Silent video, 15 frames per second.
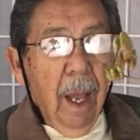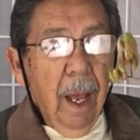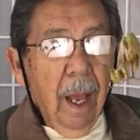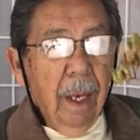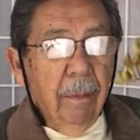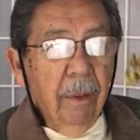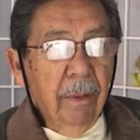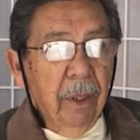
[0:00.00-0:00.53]

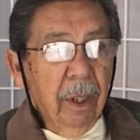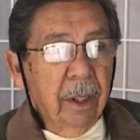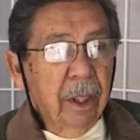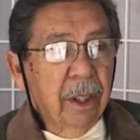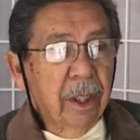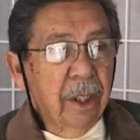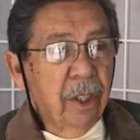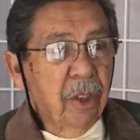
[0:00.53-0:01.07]
And we've looked
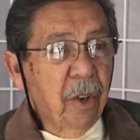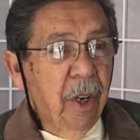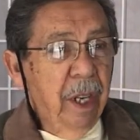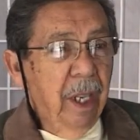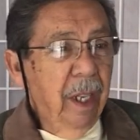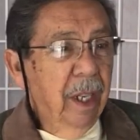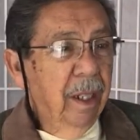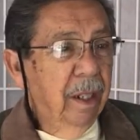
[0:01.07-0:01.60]
at this
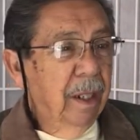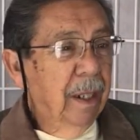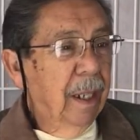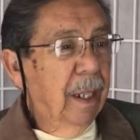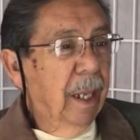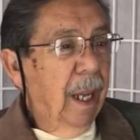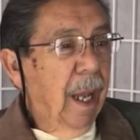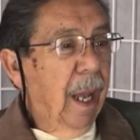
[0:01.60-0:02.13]
tree
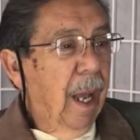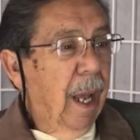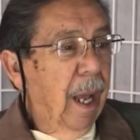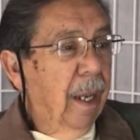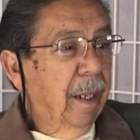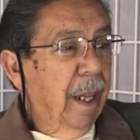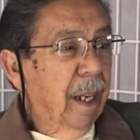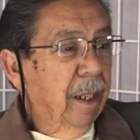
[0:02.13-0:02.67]

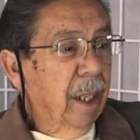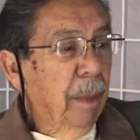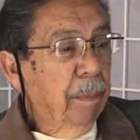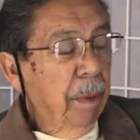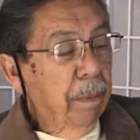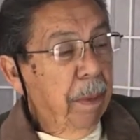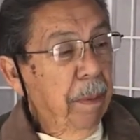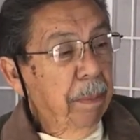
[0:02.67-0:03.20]
and had a
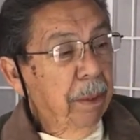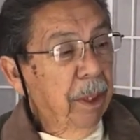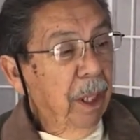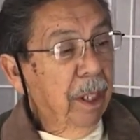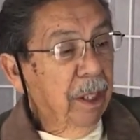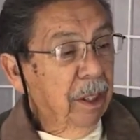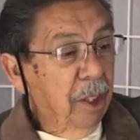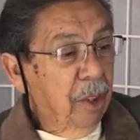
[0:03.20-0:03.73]
couple of people
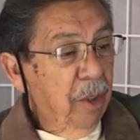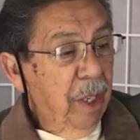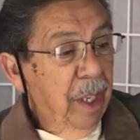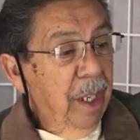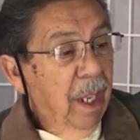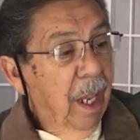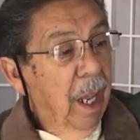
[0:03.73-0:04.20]
look at the tree,